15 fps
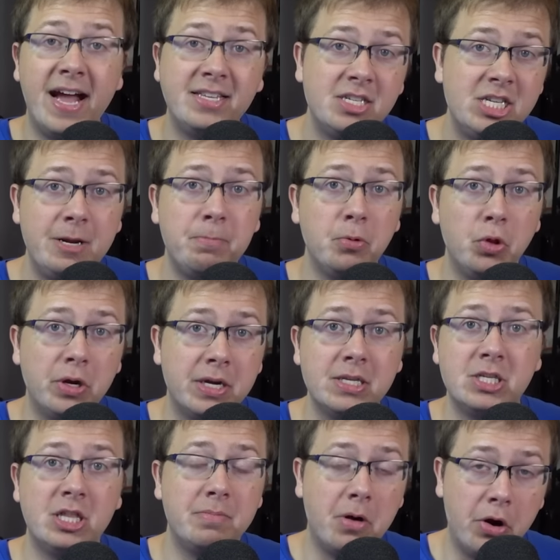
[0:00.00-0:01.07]
that's a deeper look
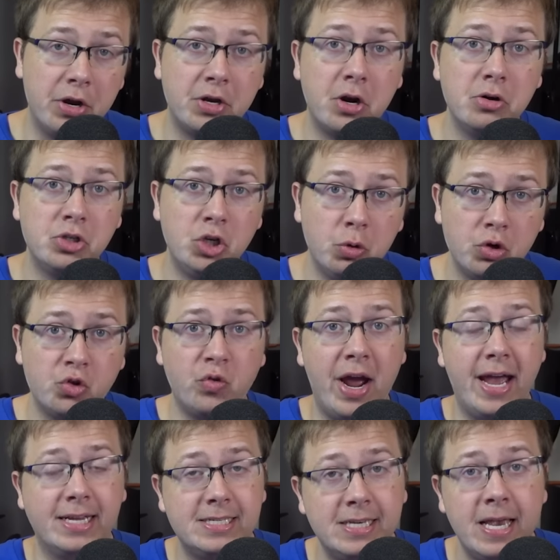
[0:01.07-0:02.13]
into the Mario Kart Tour
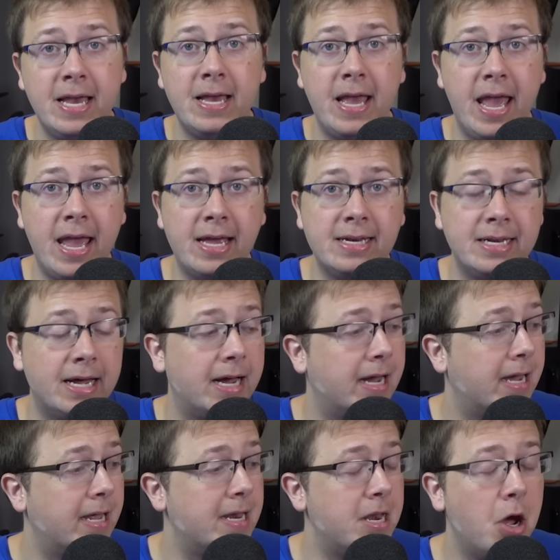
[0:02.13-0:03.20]
tracks. And
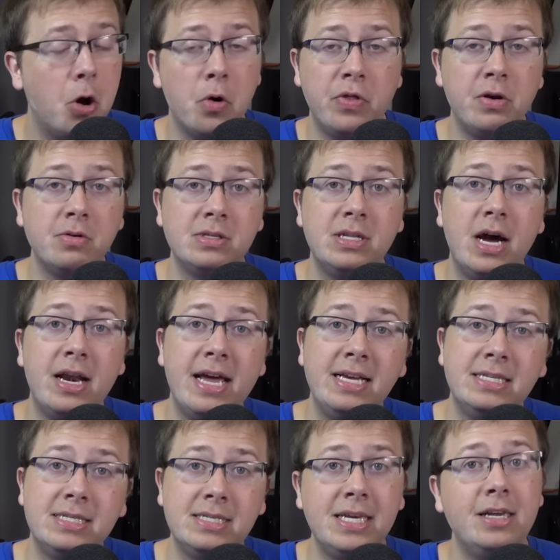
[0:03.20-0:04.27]
uh, no, there's not a
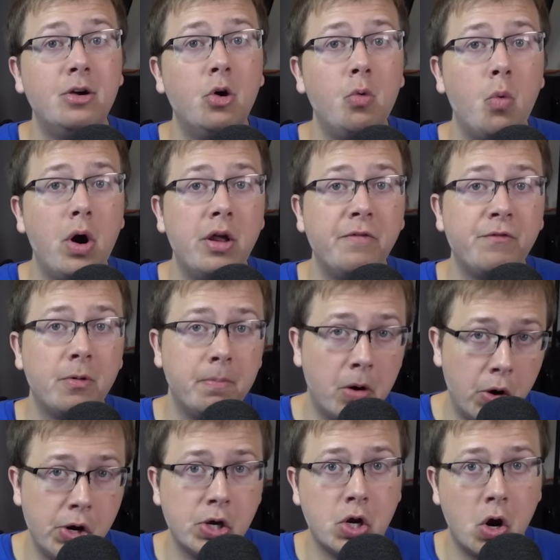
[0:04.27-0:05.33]
single one for
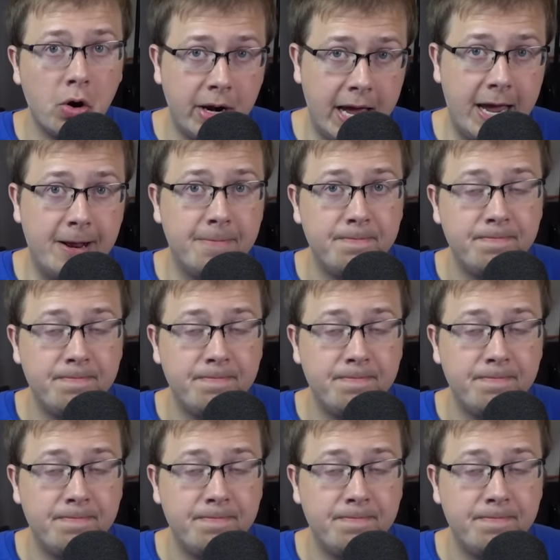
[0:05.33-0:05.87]
Mario Kart eight,